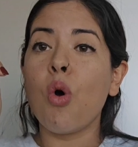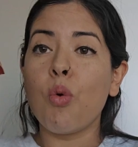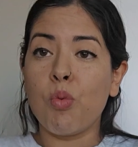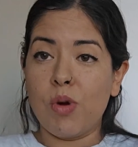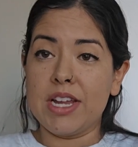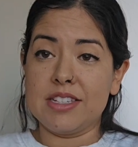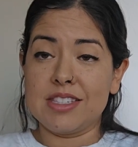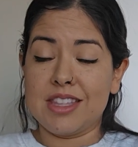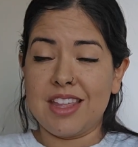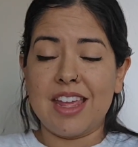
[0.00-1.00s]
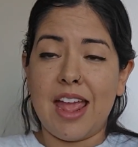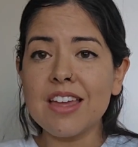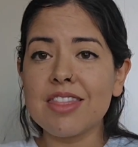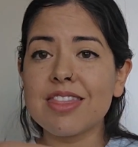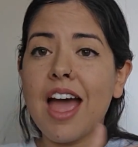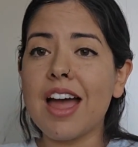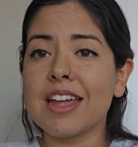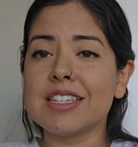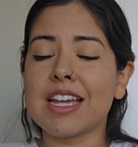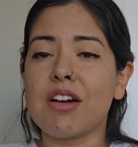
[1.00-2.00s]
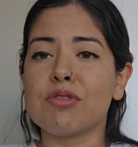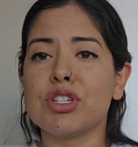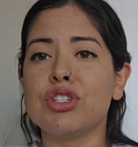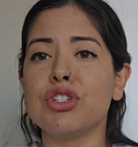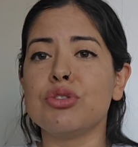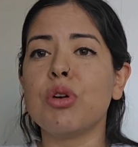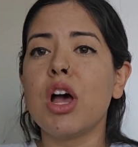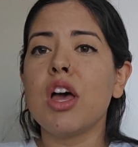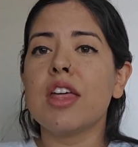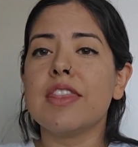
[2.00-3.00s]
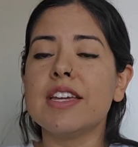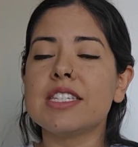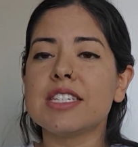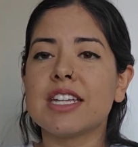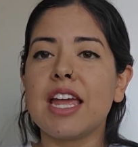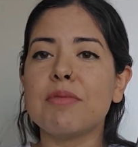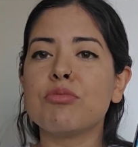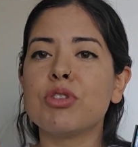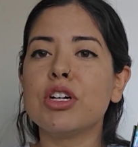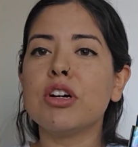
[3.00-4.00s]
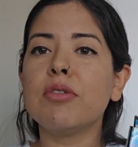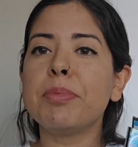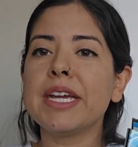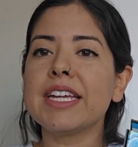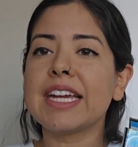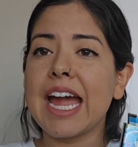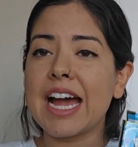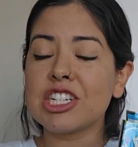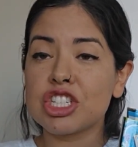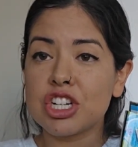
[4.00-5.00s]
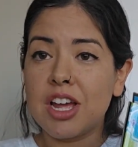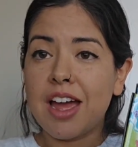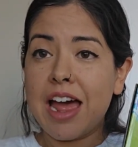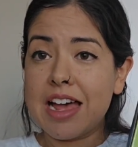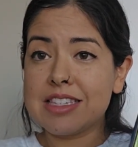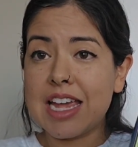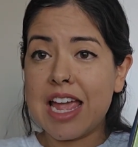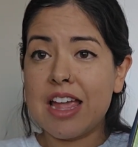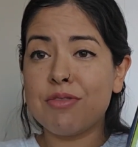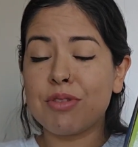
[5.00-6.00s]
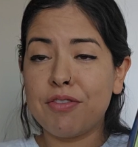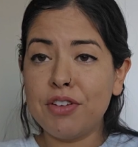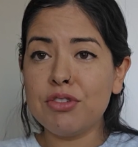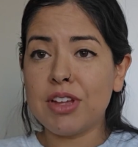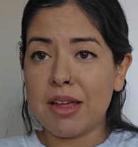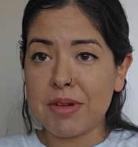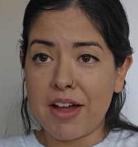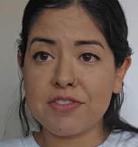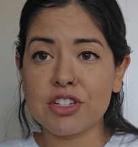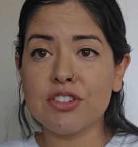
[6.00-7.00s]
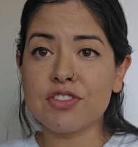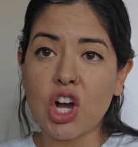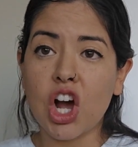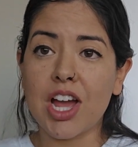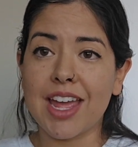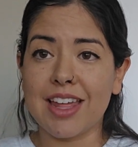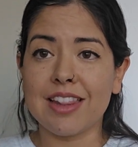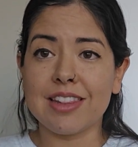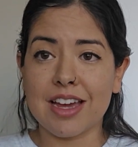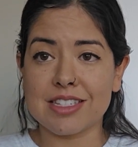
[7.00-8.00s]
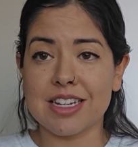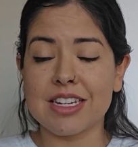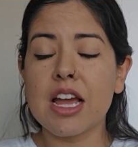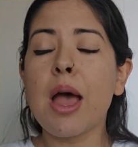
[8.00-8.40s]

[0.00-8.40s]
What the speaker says: wins the game. That is how to do this game, real big catch, as a review game after you've taught a lesson.